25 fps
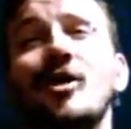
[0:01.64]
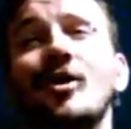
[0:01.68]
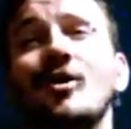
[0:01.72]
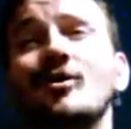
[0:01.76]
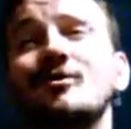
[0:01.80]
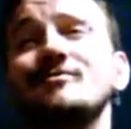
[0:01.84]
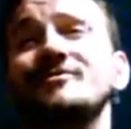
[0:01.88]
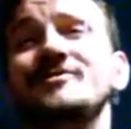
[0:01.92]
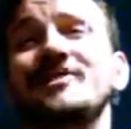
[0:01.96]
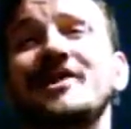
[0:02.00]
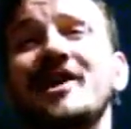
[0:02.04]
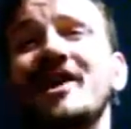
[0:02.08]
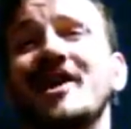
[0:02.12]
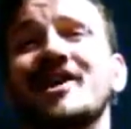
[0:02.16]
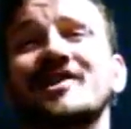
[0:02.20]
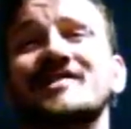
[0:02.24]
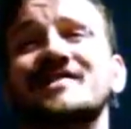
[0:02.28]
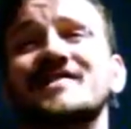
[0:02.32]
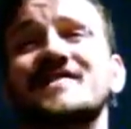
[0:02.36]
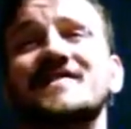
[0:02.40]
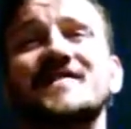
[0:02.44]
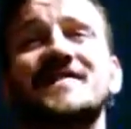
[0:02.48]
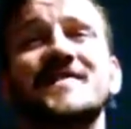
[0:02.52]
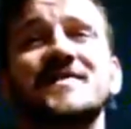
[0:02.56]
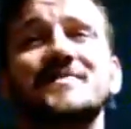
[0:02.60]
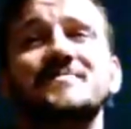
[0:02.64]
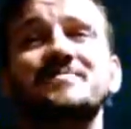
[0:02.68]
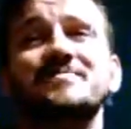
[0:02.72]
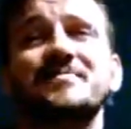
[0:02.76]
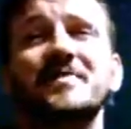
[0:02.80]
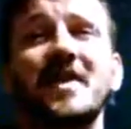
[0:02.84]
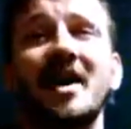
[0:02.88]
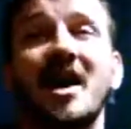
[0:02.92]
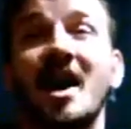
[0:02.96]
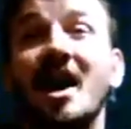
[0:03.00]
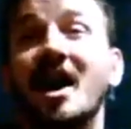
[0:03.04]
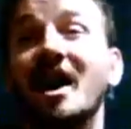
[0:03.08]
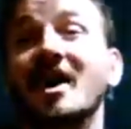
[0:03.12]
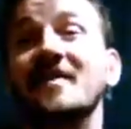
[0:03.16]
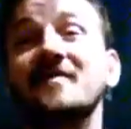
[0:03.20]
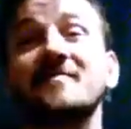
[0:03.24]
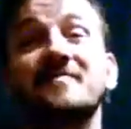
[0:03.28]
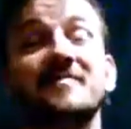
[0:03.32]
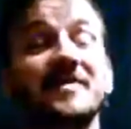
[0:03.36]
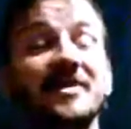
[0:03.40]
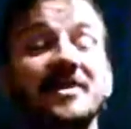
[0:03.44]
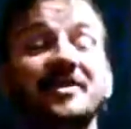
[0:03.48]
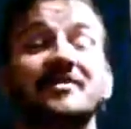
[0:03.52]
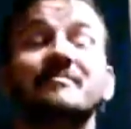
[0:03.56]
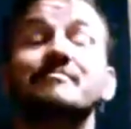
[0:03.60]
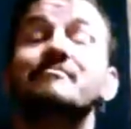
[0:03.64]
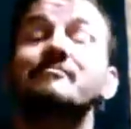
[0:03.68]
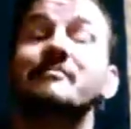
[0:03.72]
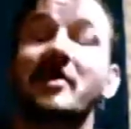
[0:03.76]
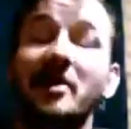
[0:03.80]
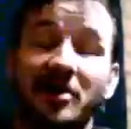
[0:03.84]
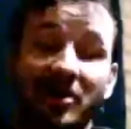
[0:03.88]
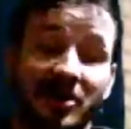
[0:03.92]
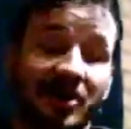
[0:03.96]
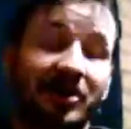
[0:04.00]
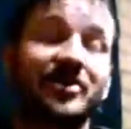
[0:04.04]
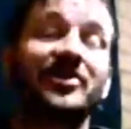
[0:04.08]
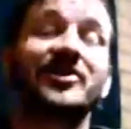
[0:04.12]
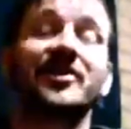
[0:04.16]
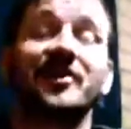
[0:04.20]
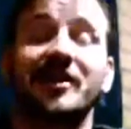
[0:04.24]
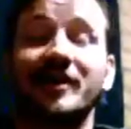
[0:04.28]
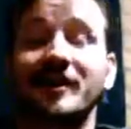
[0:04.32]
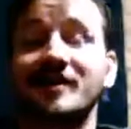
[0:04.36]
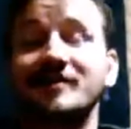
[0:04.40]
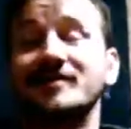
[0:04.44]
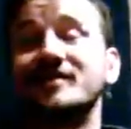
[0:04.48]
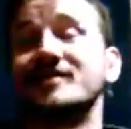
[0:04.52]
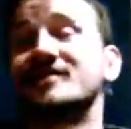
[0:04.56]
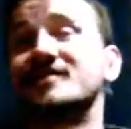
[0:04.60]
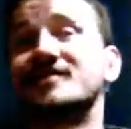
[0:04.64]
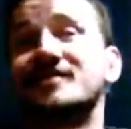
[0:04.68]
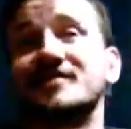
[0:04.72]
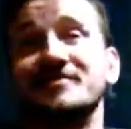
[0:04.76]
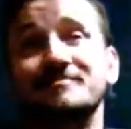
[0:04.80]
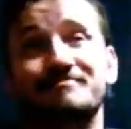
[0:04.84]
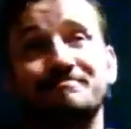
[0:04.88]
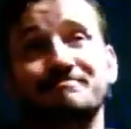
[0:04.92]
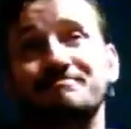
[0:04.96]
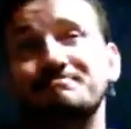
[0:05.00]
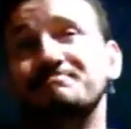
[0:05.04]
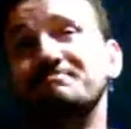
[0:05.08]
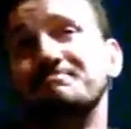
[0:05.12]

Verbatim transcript: Oh, yes. I've been many things.